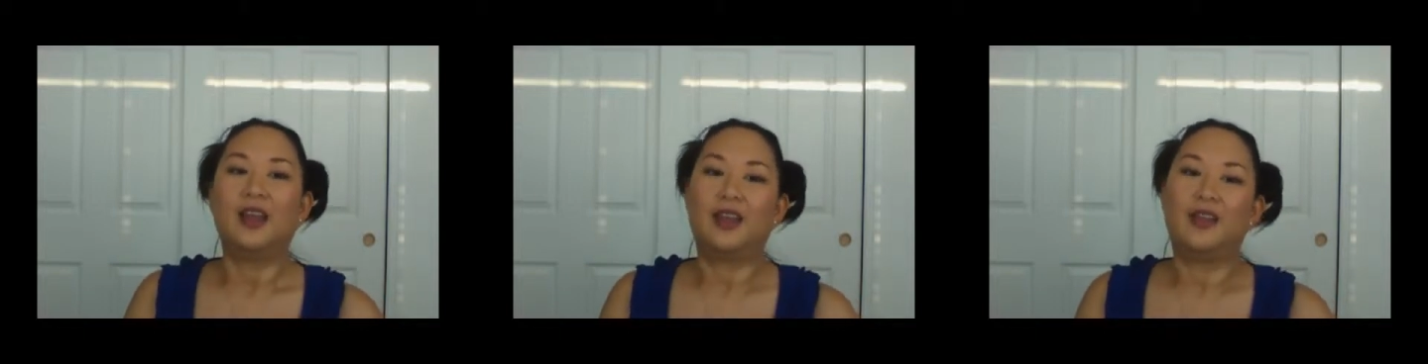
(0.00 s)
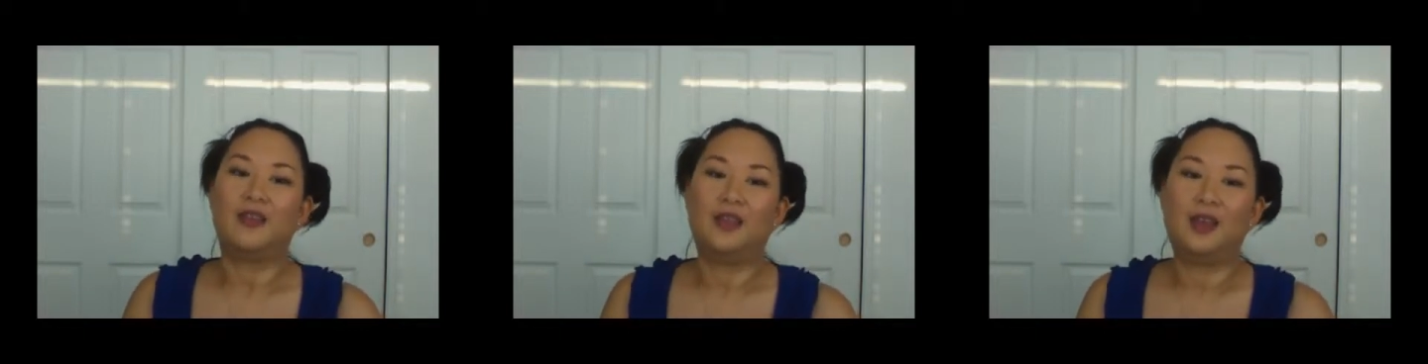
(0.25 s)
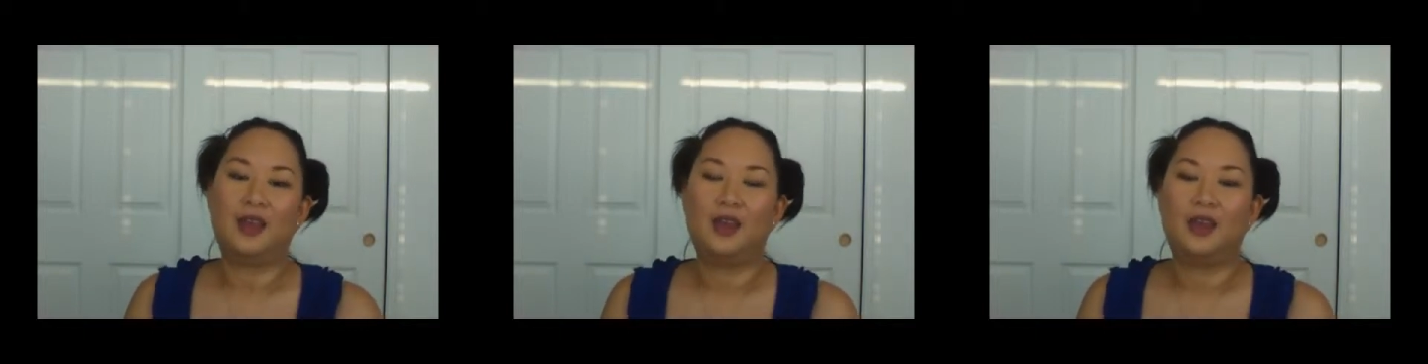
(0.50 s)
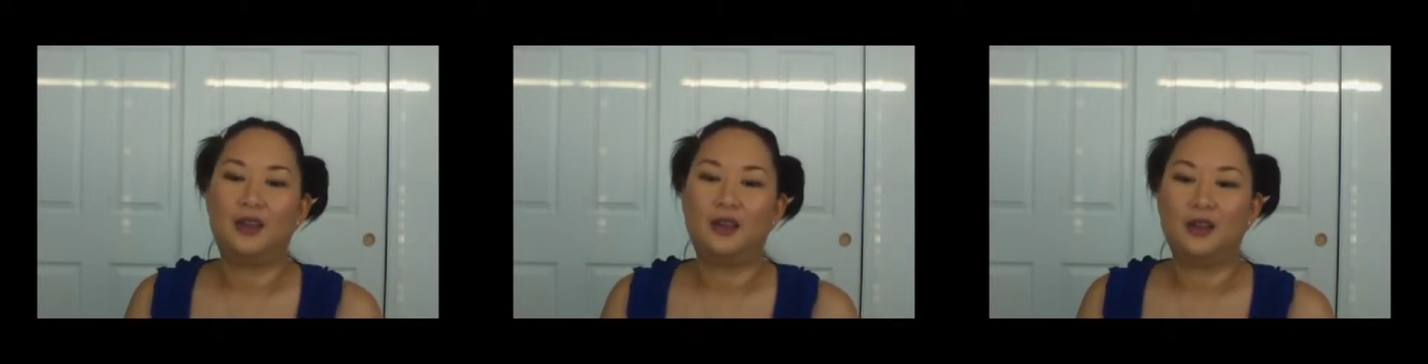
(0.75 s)
and
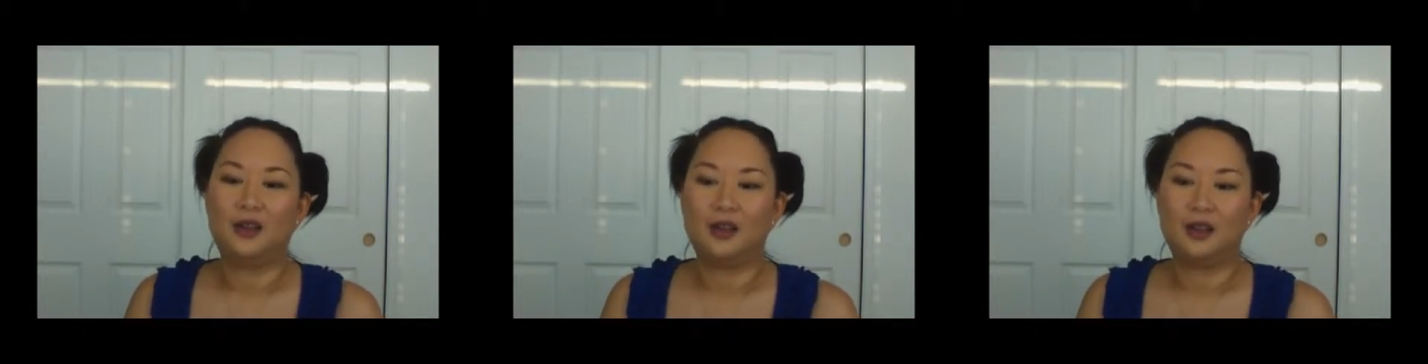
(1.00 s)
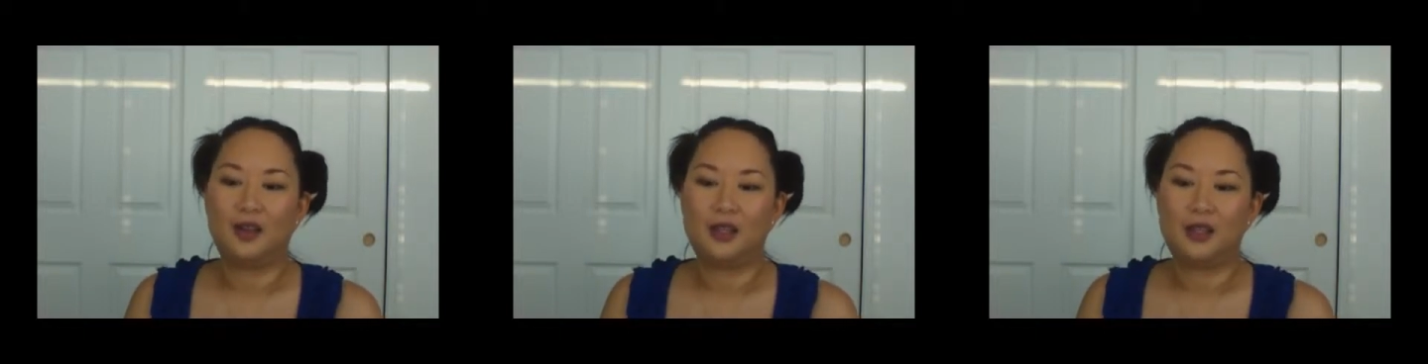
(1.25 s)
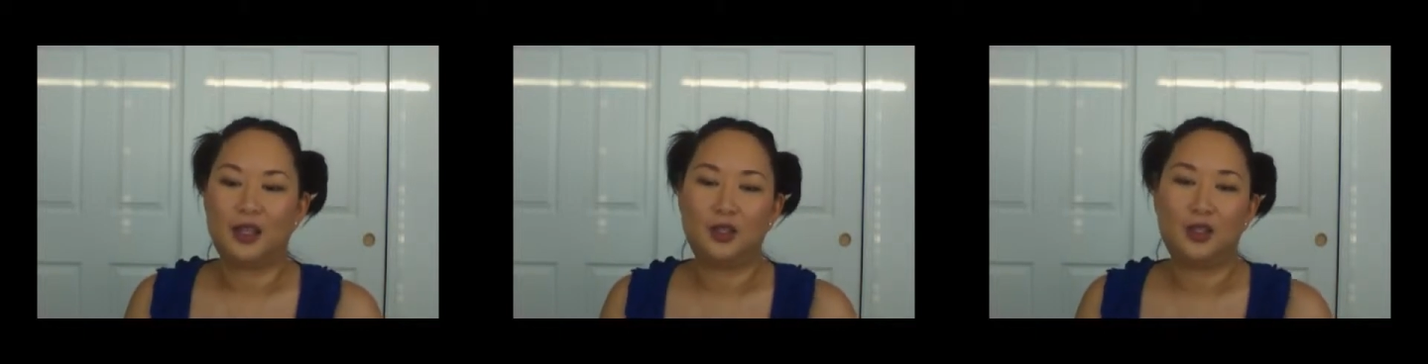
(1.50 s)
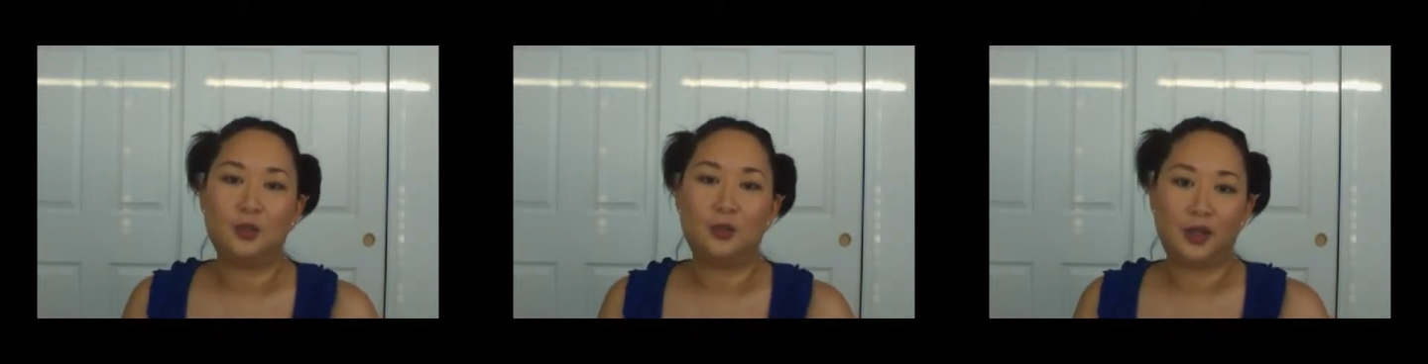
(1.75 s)
then they take
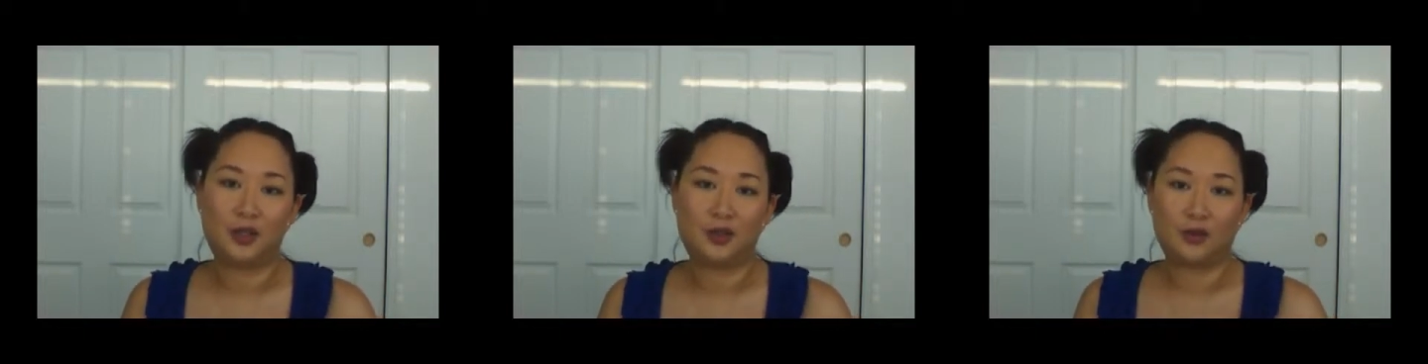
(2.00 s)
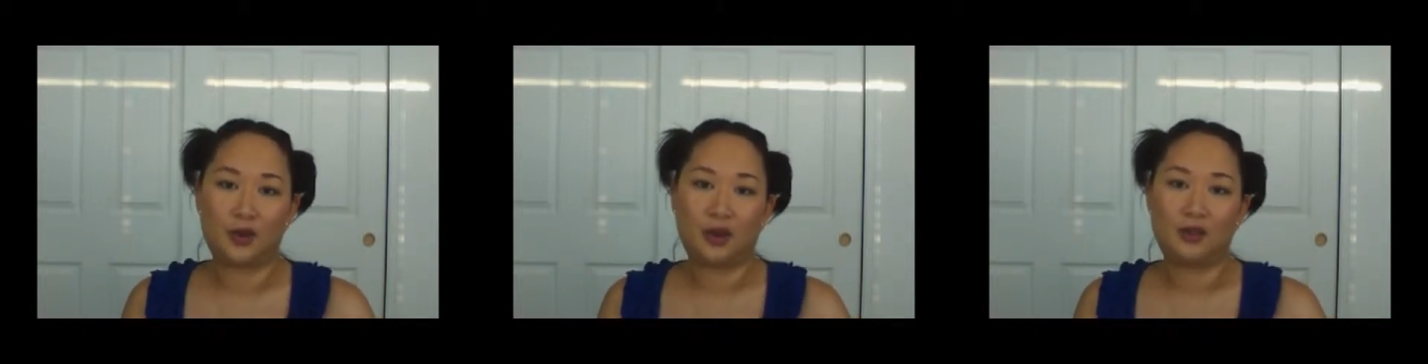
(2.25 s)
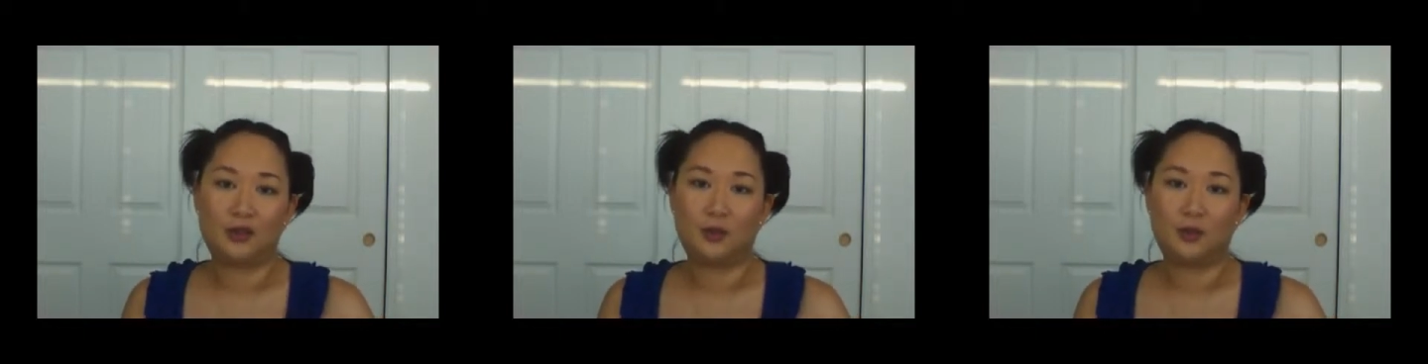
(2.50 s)
two blood draws,